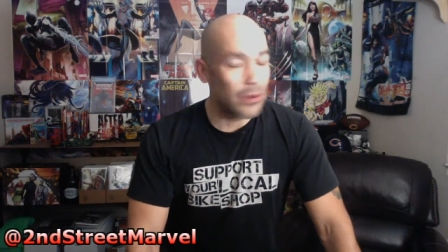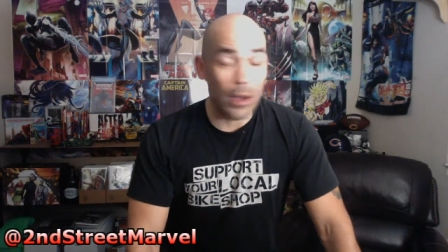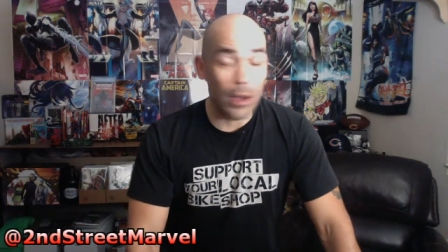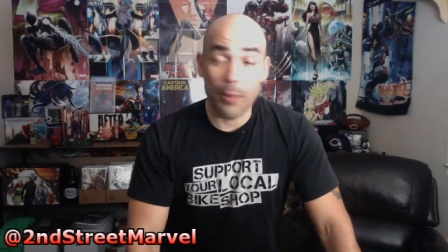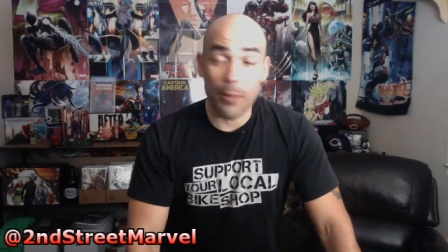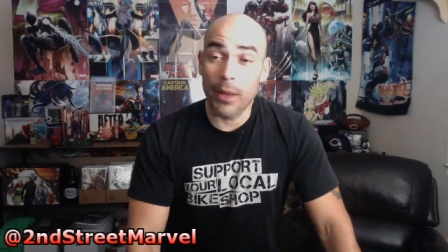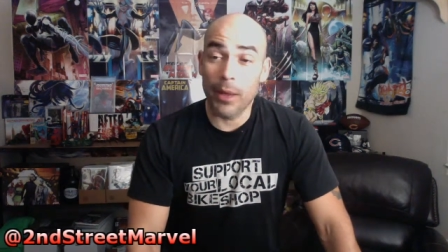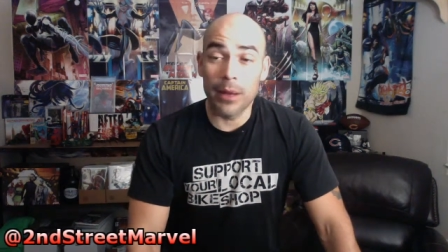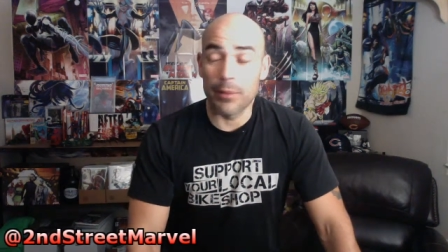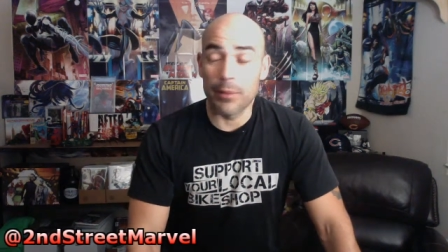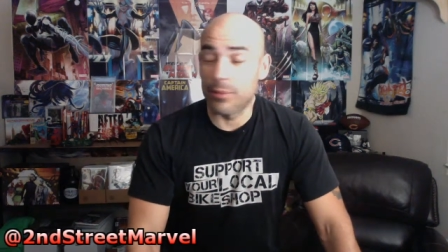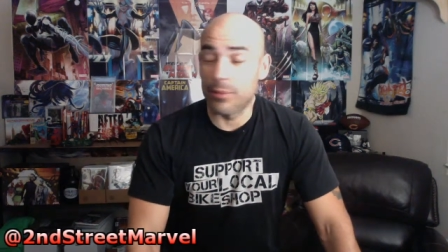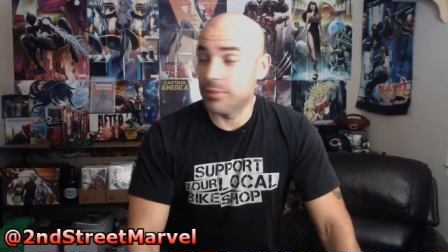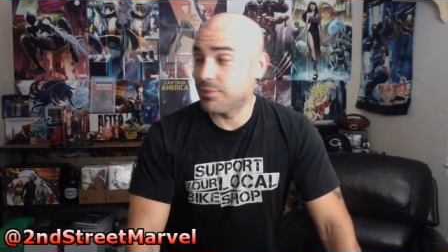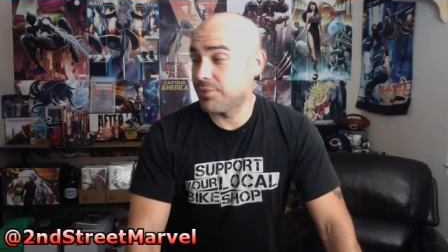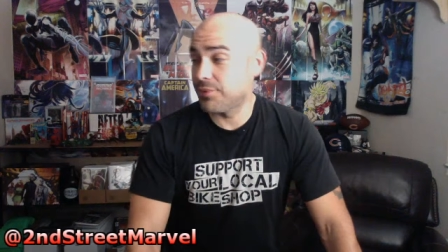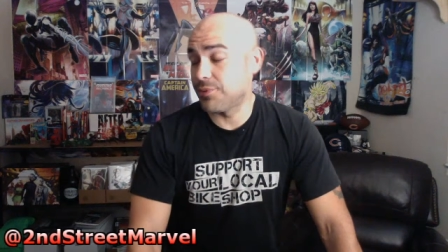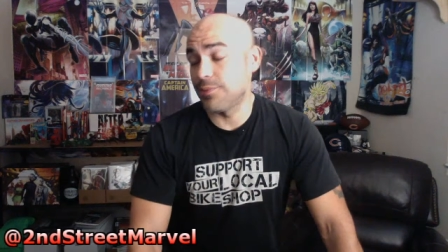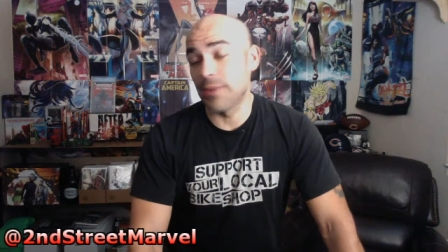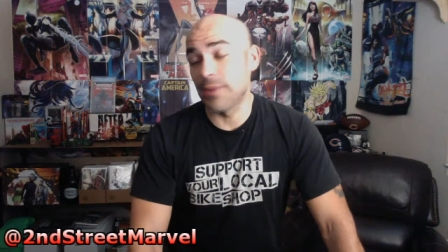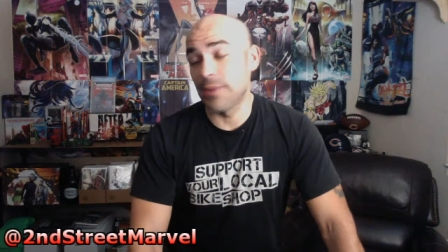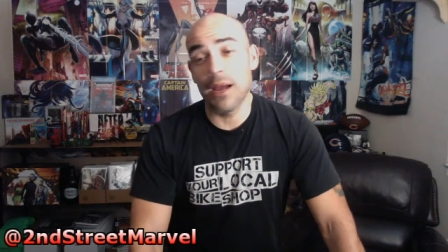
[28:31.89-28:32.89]
I might
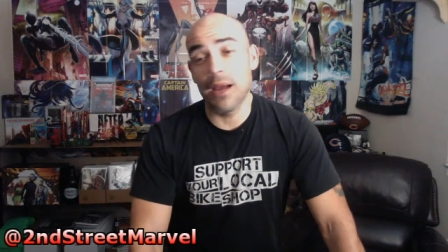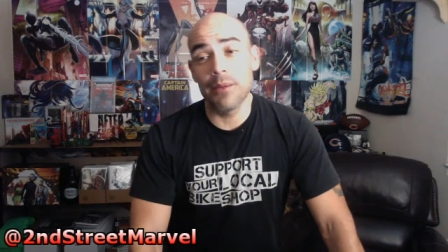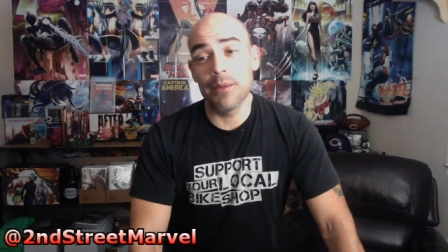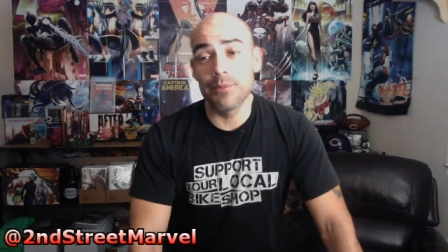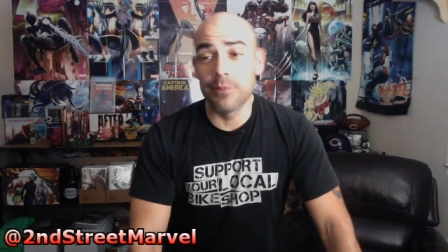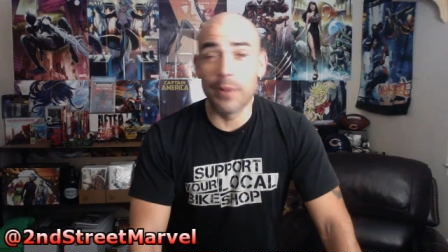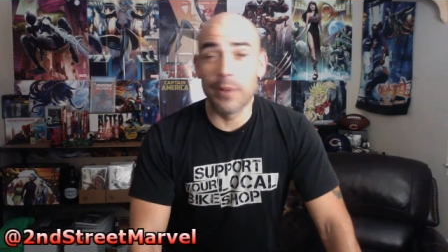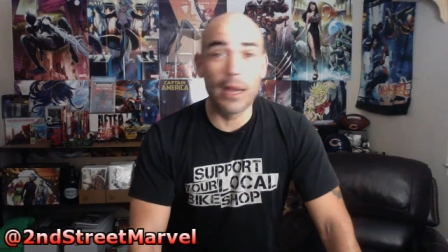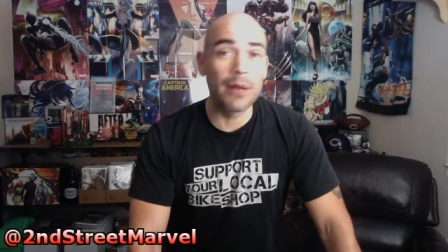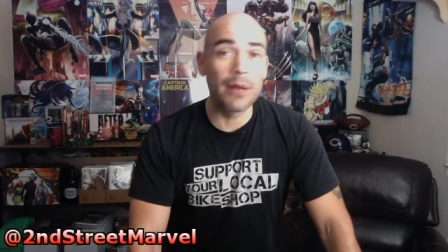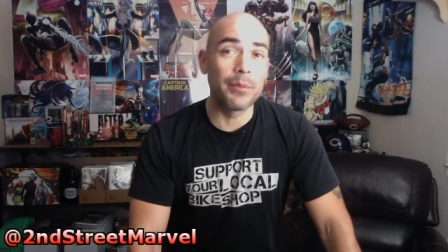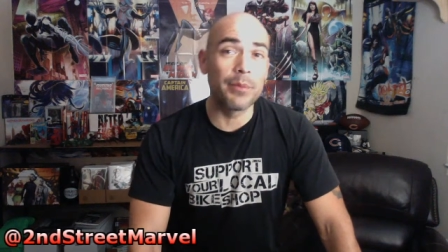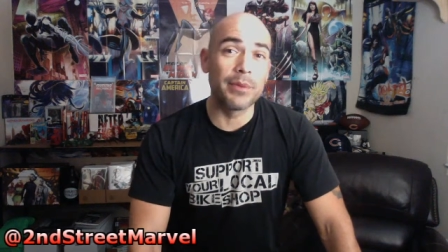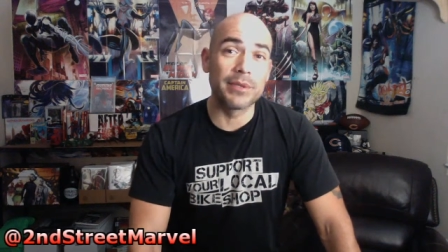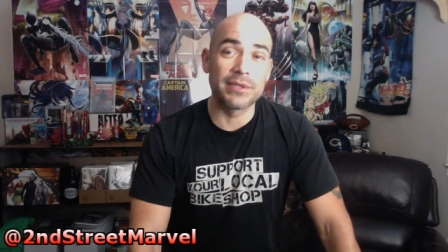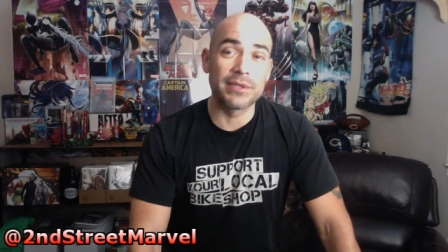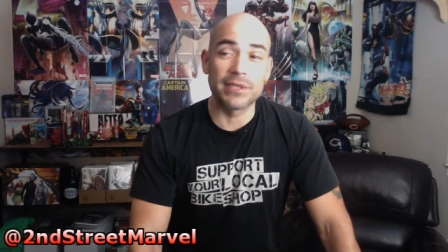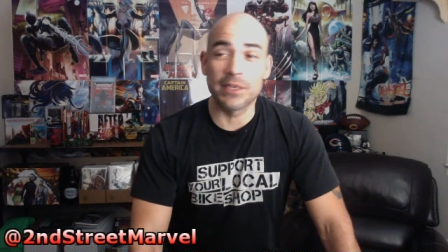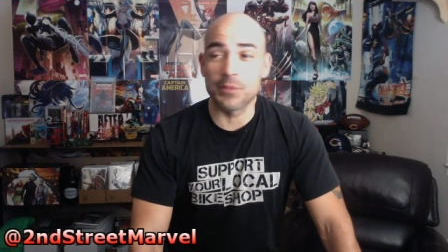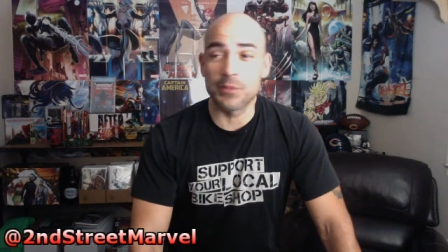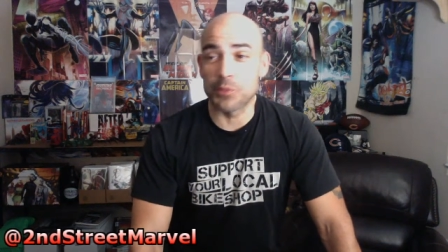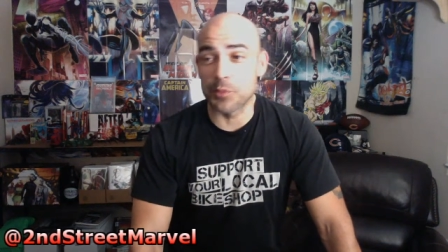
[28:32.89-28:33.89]
have been
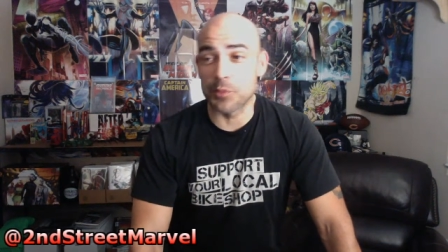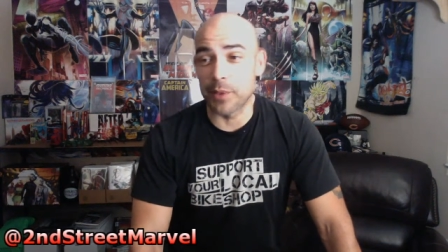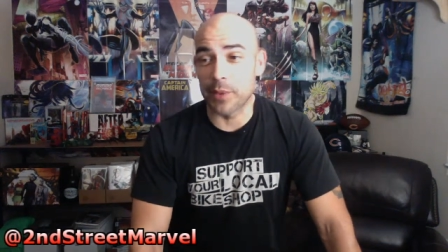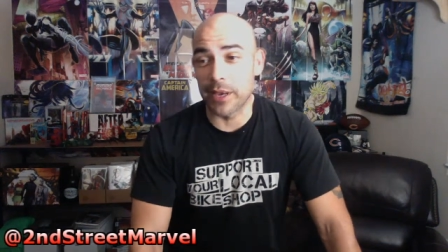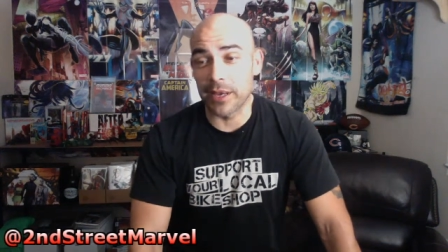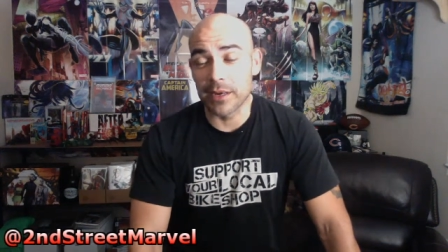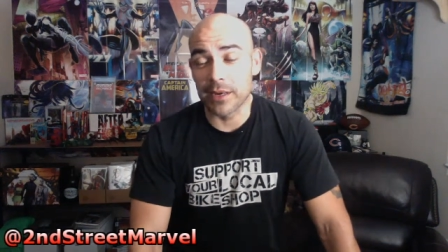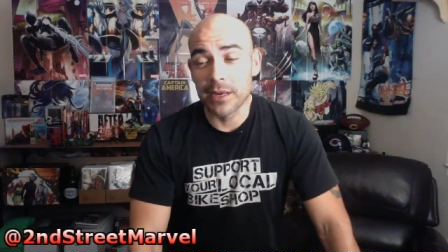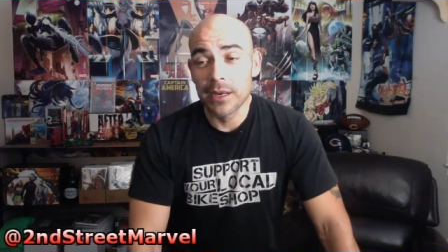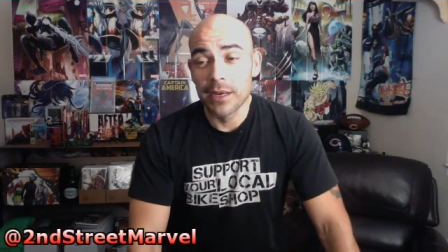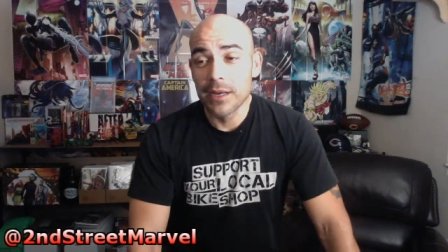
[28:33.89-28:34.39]
sleeping, man.